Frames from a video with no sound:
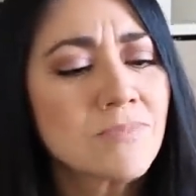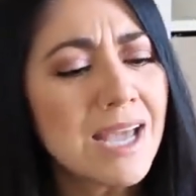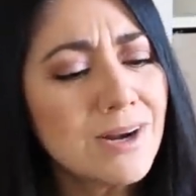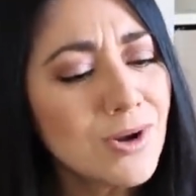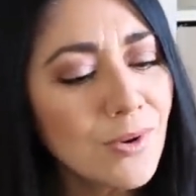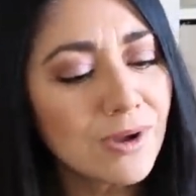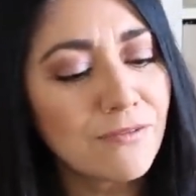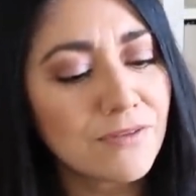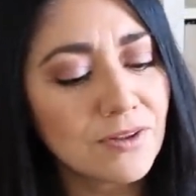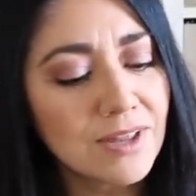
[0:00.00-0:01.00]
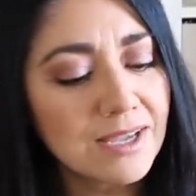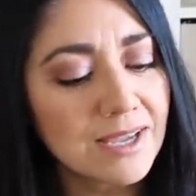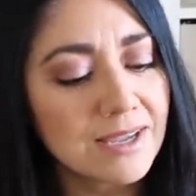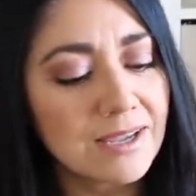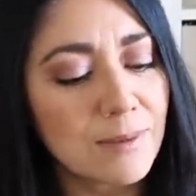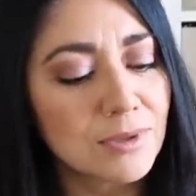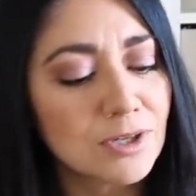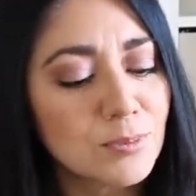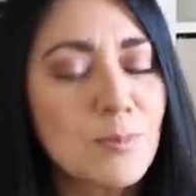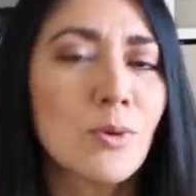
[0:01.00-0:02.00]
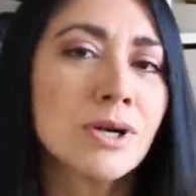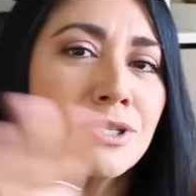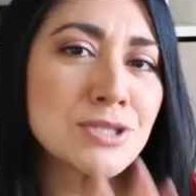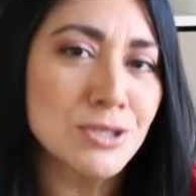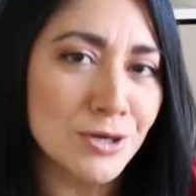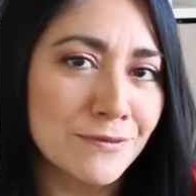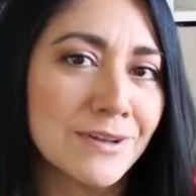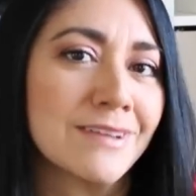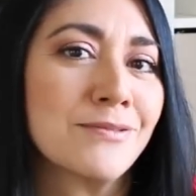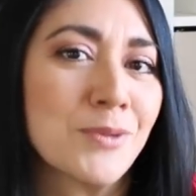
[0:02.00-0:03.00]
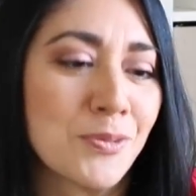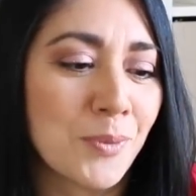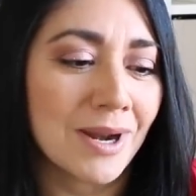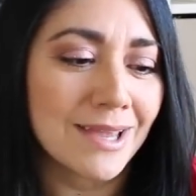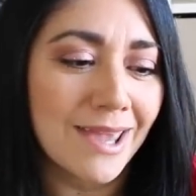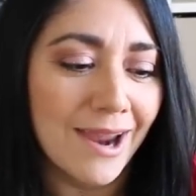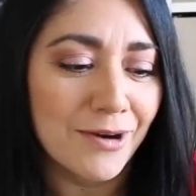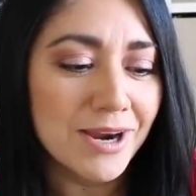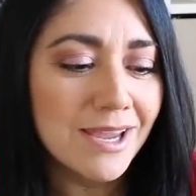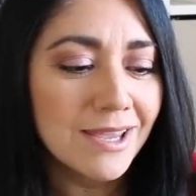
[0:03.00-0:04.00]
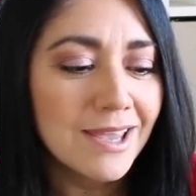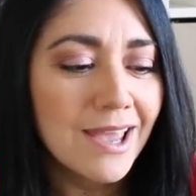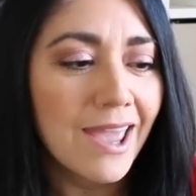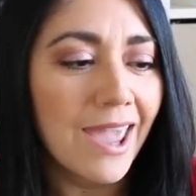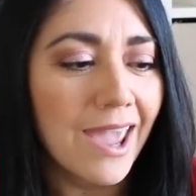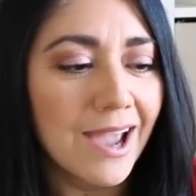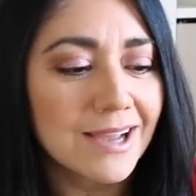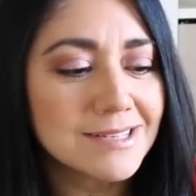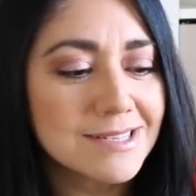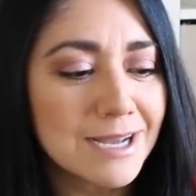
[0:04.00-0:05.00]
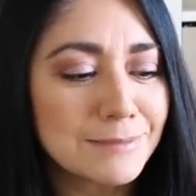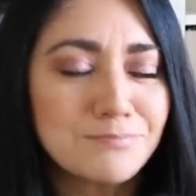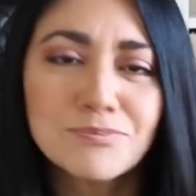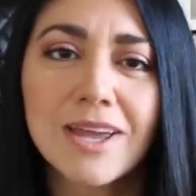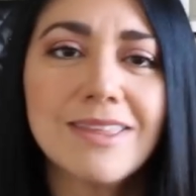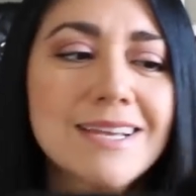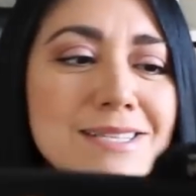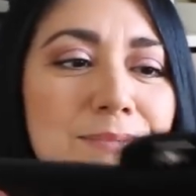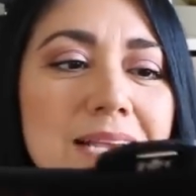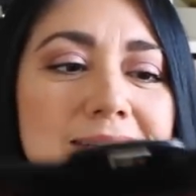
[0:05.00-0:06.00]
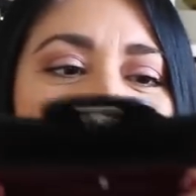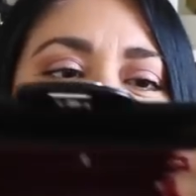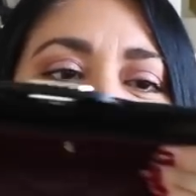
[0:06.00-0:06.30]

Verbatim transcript: I don't know, I feel like I, I'm a little bit more conservative with what I carry and um, I think it's amazing,